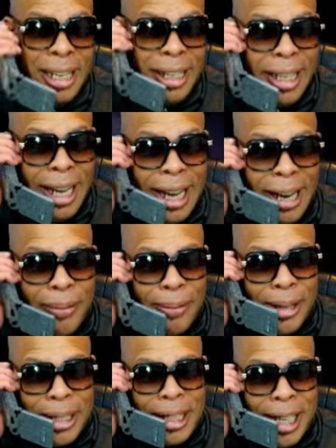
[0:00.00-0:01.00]
Yeah,
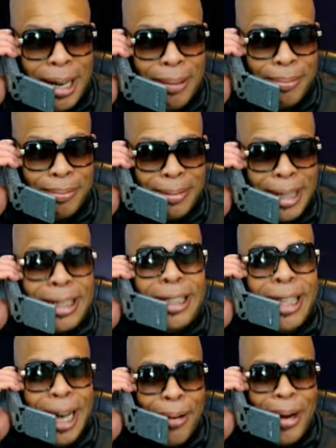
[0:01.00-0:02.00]
what's up? The
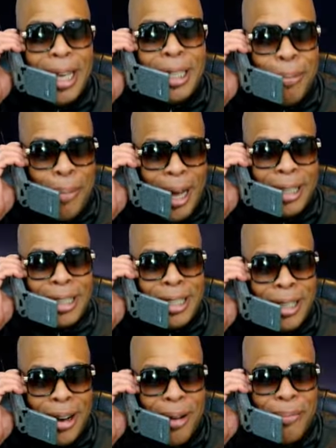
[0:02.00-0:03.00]
show is about to
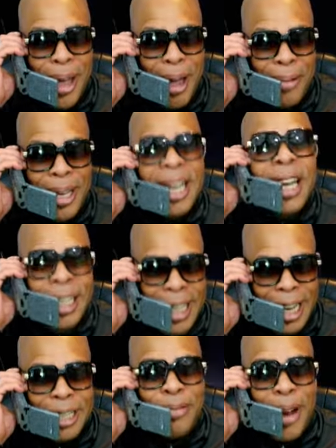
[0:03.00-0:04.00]
start, baby.
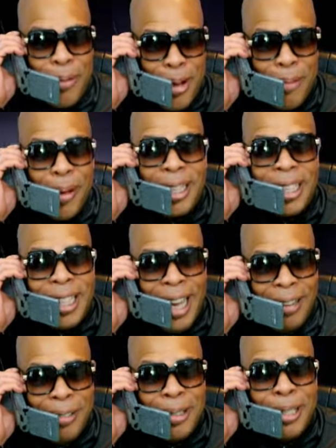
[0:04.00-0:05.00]
That's right, we about to
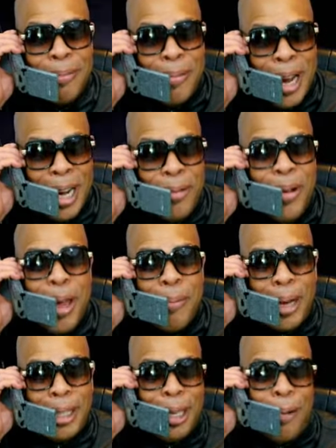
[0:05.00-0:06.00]
save you some money. We
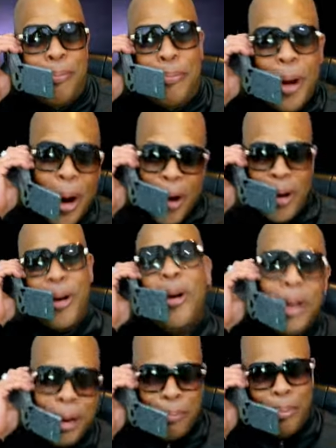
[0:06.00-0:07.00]
about to ball
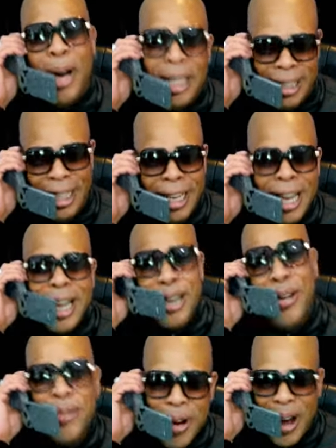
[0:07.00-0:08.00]
on a budget.
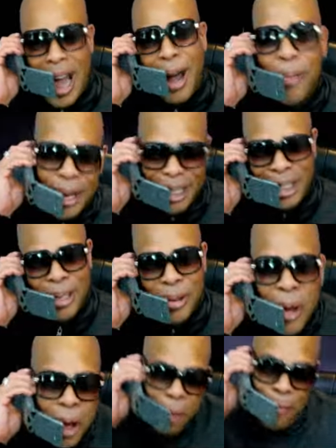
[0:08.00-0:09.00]
You know how we
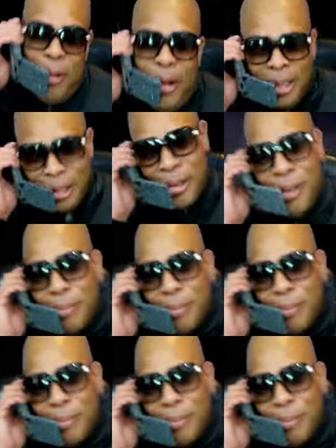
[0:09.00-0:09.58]
do. Balling on the